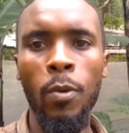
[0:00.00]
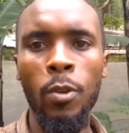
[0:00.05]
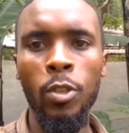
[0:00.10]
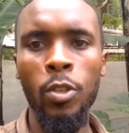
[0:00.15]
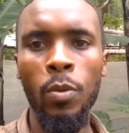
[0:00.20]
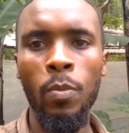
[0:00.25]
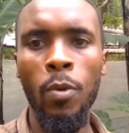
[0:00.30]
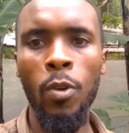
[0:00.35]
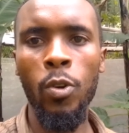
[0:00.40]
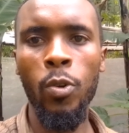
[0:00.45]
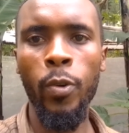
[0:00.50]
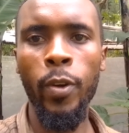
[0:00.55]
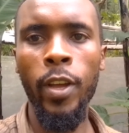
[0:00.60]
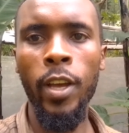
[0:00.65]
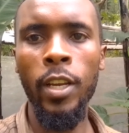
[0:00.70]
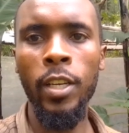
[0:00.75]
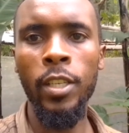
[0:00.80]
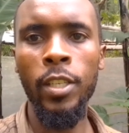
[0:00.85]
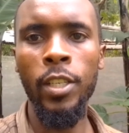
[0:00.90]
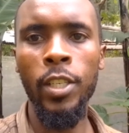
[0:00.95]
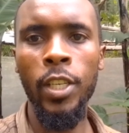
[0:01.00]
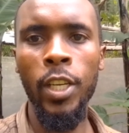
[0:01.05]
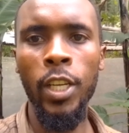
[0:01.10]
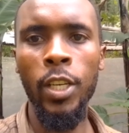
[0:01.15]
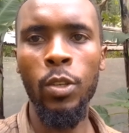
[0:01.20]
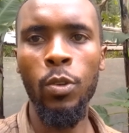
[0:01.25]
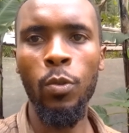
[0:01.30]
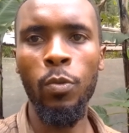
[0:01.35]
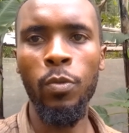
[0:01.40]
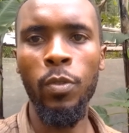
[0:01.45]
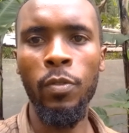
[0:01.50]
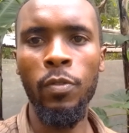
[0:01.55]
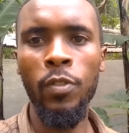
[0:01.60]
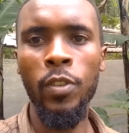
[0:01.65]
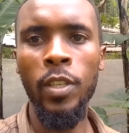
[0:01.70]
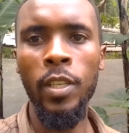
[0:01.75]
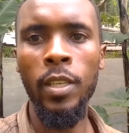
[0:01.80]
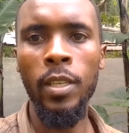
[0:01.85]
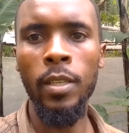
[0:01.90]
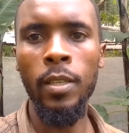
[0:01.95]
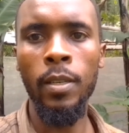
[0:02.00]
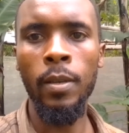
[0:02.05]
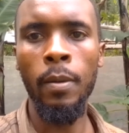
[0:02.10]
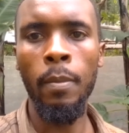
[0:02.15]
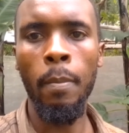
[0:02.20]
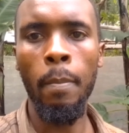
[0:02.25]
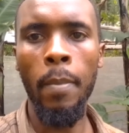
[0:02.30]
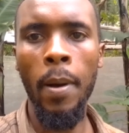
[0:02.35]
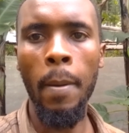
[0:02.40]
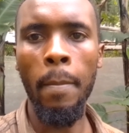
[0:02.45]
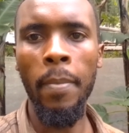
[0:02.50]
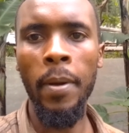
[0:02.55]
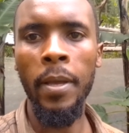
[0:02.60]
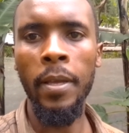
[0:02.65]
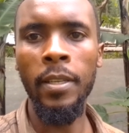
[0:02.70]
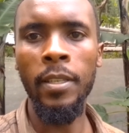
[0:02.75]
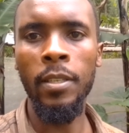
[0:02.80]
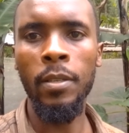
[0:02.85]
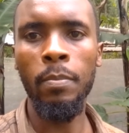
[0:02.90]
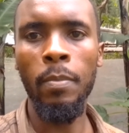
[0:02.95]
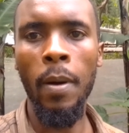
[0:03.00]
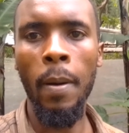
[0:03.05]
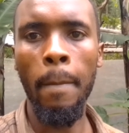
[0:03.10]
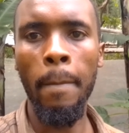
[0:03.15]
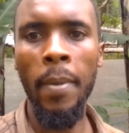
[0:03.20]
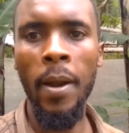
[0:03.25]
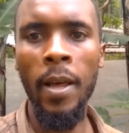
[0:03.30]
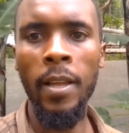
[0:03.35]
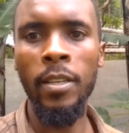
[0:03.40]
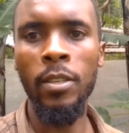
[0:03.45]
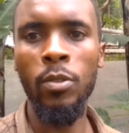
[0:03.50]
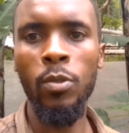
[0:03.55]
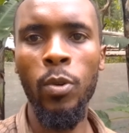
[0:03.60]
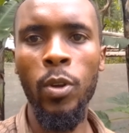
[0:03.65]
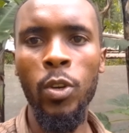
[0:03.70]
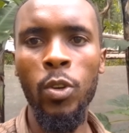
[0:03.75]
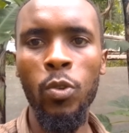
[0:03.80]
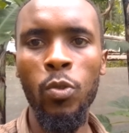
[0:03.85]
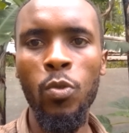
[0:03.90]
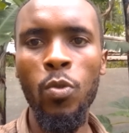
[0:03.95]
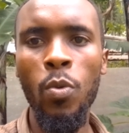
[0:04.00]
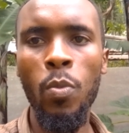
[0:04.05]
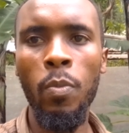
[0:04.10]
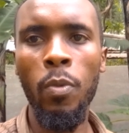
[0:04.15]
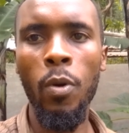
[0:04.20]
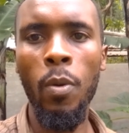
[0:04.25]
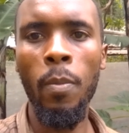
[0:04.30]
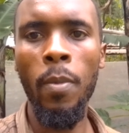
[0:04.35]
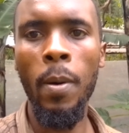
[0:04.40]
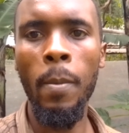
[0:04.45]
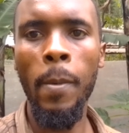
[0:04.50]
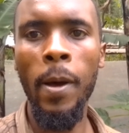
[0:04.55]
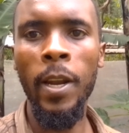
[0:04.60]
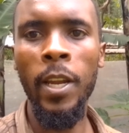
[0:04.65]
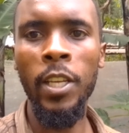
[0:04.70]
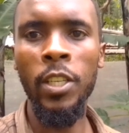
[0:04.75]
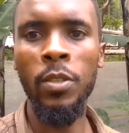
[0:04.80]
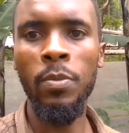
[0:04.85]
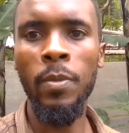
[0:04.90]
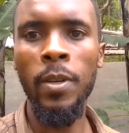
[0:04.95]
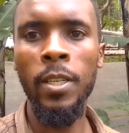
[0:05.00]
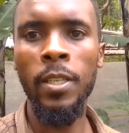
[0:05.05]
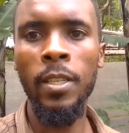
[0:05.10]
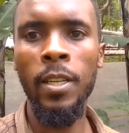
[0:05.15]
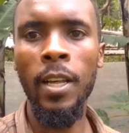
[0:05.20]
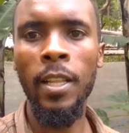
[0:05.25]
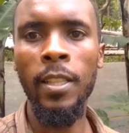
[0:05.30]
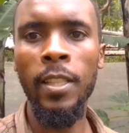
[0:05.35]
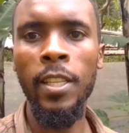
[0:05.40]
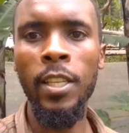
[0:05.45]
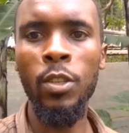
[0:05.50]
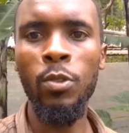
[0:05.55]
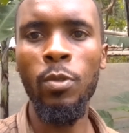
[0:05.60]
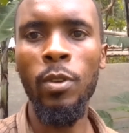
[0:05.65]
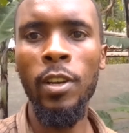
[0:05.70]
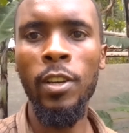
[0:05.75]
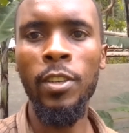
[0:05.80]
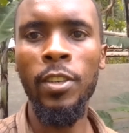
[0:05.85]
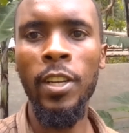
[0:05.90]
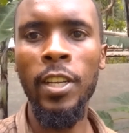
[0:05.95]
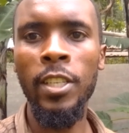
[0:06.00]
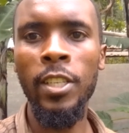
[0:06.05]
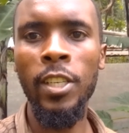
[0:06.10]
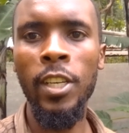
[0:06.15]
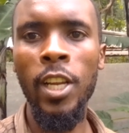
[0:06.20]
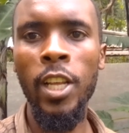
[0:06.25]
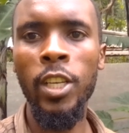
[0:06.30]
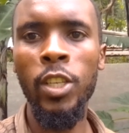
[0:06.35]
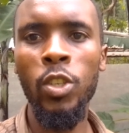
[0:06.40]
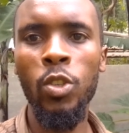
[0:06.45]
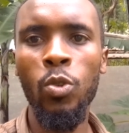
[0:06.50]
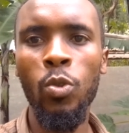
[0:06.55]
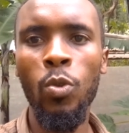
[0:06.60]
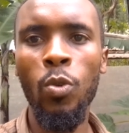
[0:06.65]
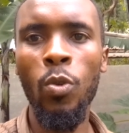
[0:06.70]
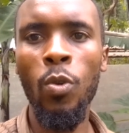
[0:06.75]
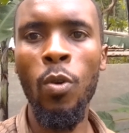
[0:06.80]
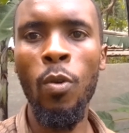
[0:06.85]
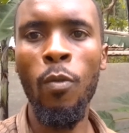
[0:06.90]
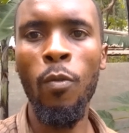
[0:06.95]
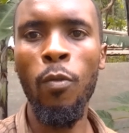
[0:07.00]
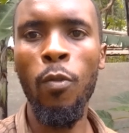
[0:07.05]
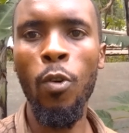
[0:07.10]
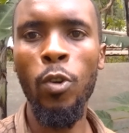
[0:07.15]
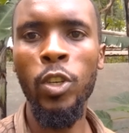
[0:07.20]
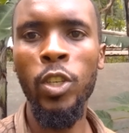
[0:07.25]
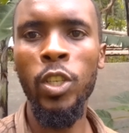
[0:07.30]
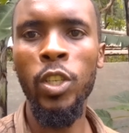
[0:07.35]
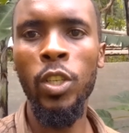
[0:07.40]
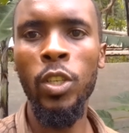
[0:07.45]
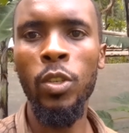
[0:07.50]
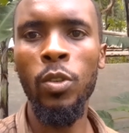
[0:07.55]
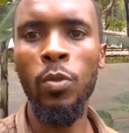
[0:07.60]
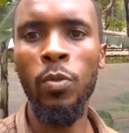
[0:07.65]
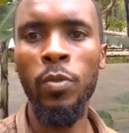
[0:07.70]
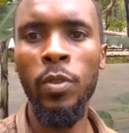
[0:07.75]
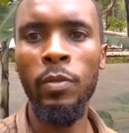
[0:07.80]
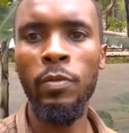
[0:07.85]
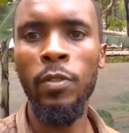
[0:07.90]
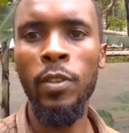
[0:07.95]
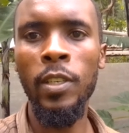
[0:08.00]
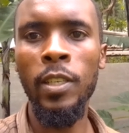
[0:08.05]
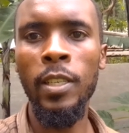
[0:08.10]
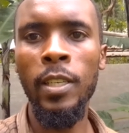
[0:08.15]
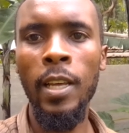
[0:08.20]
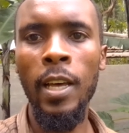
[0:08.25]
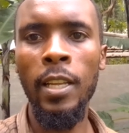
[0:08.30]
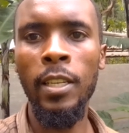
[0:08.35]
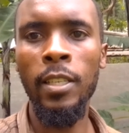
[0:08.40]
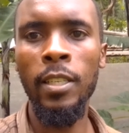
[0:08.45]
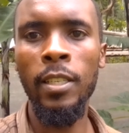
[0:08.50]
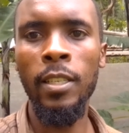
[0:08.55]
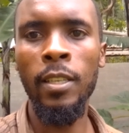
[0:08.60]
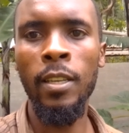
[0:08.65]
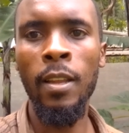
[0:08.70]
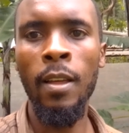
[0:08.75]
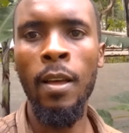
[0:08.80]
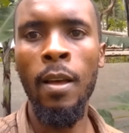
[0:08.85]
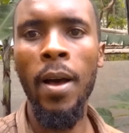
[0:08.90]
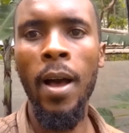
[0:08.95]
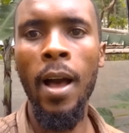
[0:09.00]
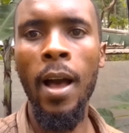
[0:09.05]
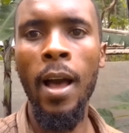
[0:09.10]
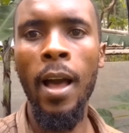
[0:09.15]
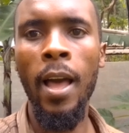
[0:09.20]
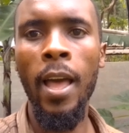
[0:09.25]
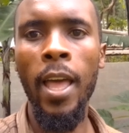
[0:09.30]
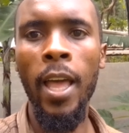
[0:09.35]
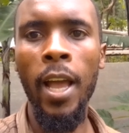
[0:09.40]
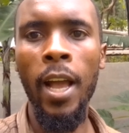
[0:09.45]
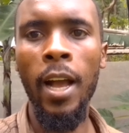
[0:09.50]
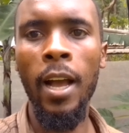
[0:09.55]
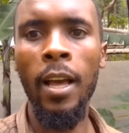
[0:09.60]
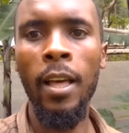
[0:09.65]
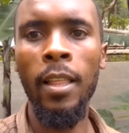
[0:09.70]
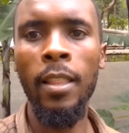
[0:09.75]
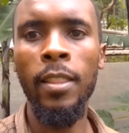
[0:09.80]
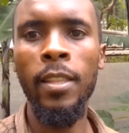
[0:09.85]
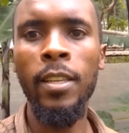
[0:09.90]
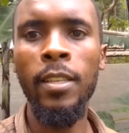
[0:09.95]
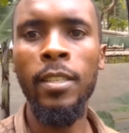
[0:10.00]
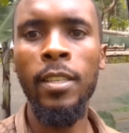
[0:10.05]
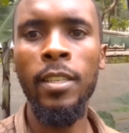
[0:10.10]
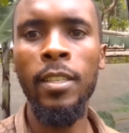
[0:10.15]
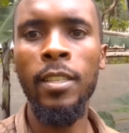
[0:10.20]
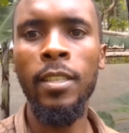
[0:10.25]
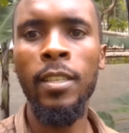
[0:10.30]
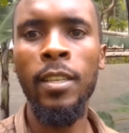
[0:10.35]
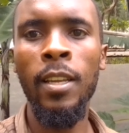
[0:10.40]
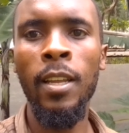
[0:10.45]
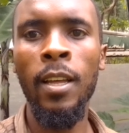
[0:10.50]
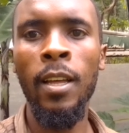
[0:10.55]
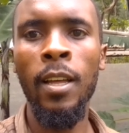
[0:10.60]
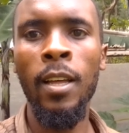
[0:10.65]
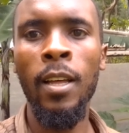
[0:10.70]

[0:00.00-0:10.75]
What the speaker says: possible to get 10 to 15 pumpkins per plant when you do proper management, and this will translate to 40 to 50 tons per acre. This is